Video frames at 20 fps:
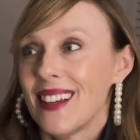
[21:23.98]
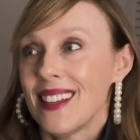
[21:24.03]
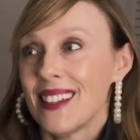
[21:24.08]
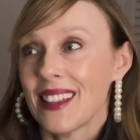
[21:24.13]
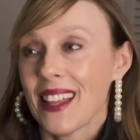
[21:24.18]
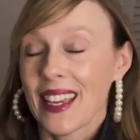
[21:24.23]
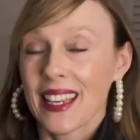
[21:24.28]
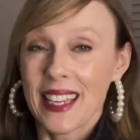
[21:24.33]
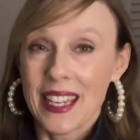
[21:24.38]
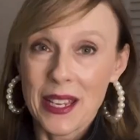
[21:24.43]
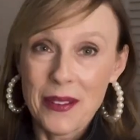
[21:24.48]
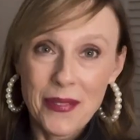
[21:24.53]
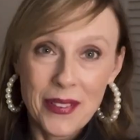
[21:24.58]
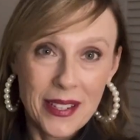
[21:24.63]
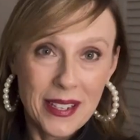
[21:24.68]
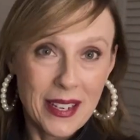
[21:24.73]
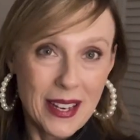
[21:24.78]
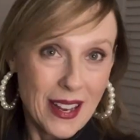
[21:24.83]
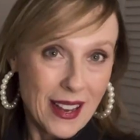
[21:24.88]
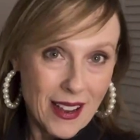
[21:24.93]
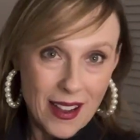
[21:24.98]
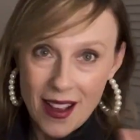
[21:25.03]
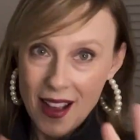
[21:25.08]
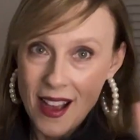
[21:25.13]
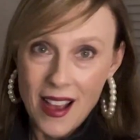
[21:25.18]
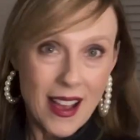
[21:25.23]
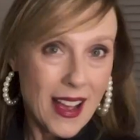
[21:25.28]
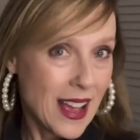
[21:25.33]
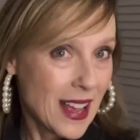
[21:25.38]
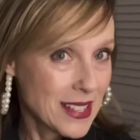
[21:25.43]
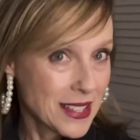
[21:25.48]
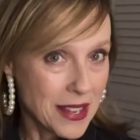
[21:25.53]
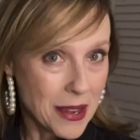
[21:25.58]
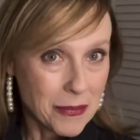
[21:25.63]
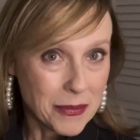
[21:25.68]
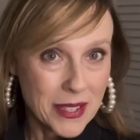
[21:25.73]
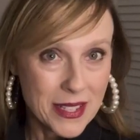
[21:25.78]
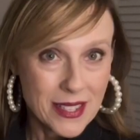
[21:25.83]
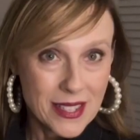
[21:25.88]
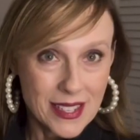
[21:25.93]
like, even as I'm
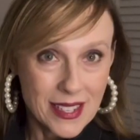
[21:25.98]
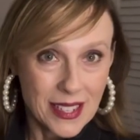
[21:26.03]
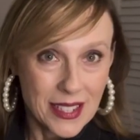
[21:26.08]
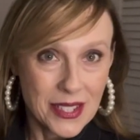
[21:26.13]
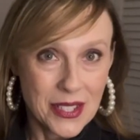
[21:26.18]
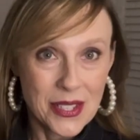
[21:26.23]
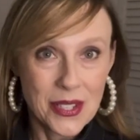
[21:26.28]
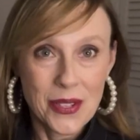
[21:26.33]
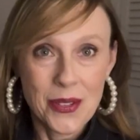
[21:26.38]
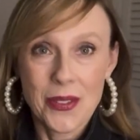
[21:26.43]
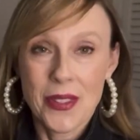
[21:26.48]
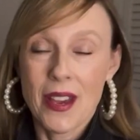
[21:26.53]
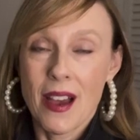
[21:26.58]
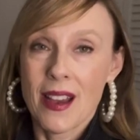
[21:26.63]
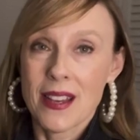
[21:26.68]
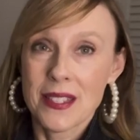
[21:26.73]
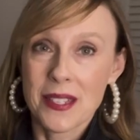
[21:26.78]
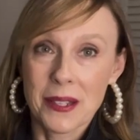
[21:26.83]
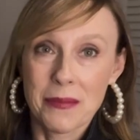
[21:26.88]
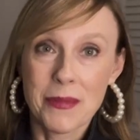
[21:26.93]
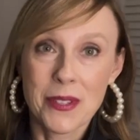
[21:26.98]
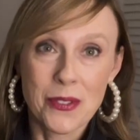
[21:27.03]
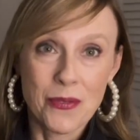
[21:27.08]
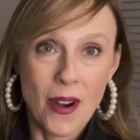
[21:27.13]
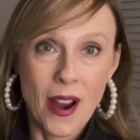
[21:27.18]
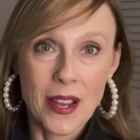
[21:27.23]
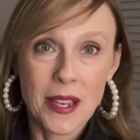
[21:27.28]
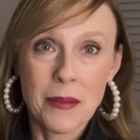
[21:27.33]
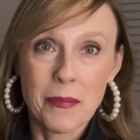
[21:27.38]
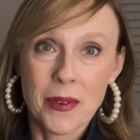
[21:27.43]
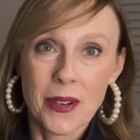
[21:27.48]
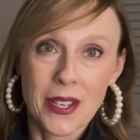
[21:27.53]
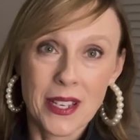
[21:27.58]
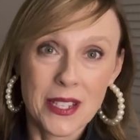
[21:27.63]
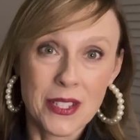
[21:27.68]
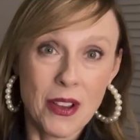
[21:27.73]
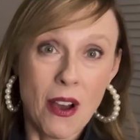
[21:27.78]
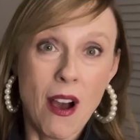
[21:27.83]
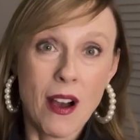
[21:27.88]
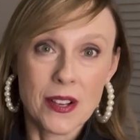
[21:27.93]
listening to the Isaac Mizrahi book, he
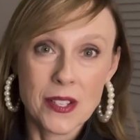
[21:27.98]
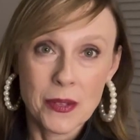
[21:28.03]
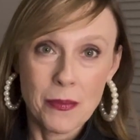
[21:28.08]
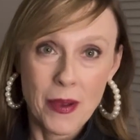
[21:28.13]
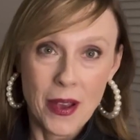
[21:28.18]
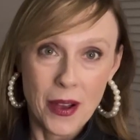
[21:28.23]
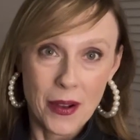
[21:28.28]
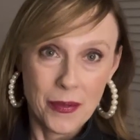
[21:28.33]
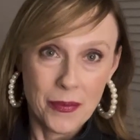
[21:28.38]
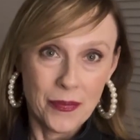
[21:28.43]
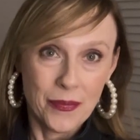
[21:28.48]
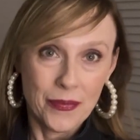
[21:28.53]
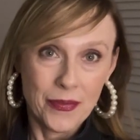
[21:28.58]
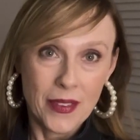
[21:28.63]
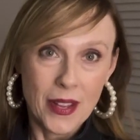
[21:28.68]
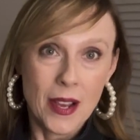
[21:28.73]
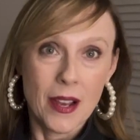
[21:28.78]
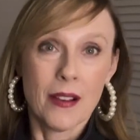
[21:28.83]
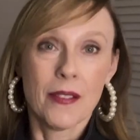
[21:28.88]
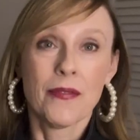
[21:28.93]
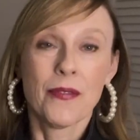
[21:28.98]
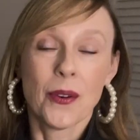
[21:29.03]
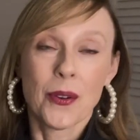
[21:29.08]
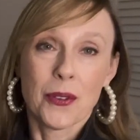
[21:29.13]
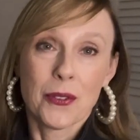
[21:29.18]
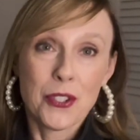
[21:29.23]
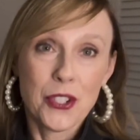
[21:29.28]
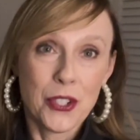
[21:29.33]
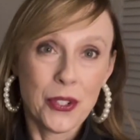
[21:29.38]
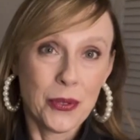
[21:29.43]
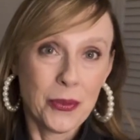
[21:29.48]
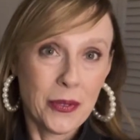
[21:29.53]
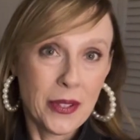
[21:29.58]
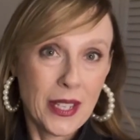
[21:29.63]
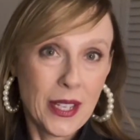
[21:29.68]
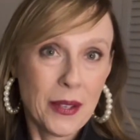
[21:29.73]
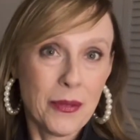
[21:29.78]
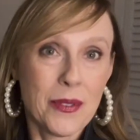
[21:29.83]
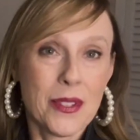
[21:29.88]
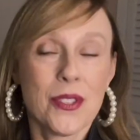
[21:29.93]
talks about a photo shoot
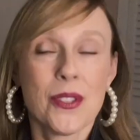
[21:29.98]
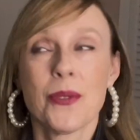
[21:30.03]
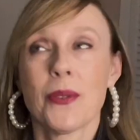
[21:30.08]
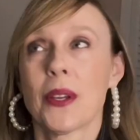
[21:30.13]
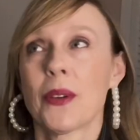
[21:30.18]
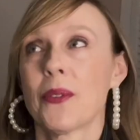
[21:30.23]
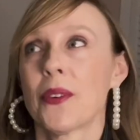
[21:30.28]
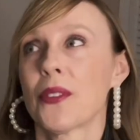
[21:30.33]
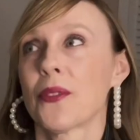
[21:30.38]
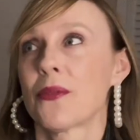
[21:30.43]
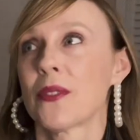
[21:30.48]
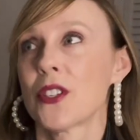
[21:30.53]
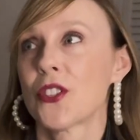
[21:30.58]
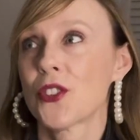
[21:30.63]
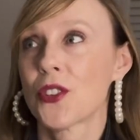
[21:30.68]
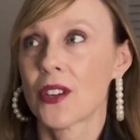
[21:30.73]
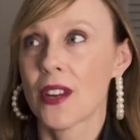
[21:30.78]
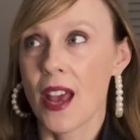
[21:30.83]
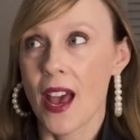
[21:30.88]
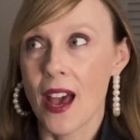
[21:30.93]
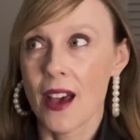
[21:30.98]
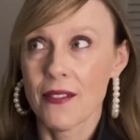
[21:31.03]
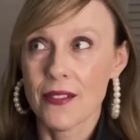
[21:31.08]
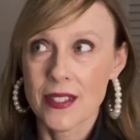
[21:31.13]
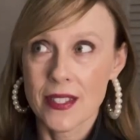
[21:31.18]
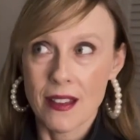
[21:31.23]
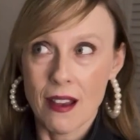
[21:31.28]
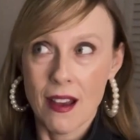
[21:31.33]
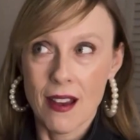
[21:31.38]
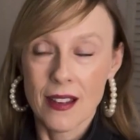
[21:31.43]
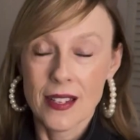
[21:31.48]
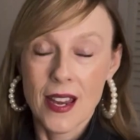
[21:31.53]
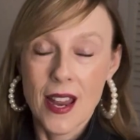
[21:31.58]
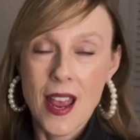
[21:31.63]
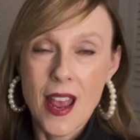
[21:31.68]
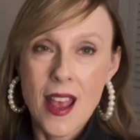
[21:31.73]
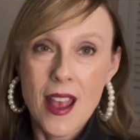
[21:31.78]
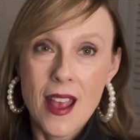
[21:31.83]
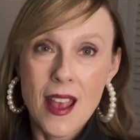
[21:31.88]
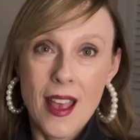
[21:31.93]
he was doing with Richard Avedon
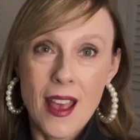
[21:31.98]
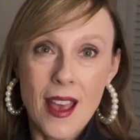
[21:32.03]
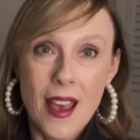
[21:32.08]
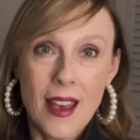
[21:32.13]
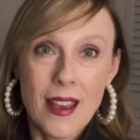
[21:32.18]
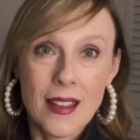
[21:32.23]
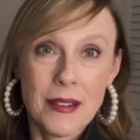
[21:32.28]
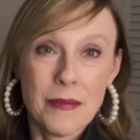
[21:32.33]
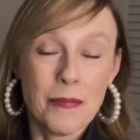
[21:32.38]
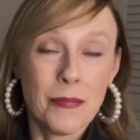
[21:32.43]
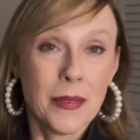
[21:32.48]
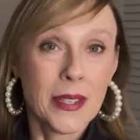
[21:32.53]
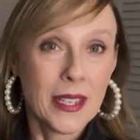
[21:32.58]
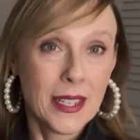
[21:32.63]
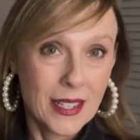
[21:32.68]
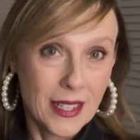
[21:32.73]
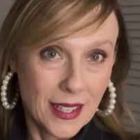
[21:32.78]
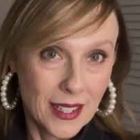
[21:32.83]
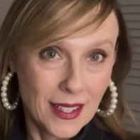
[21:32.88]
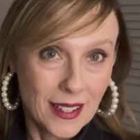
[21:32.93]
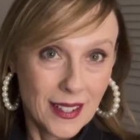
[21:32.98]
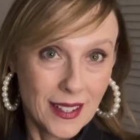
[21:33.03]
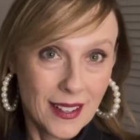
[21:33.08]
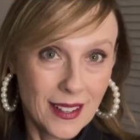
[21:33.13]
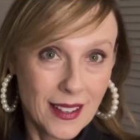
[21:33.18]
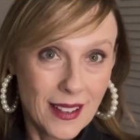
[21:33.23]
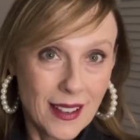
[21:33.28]
and meeting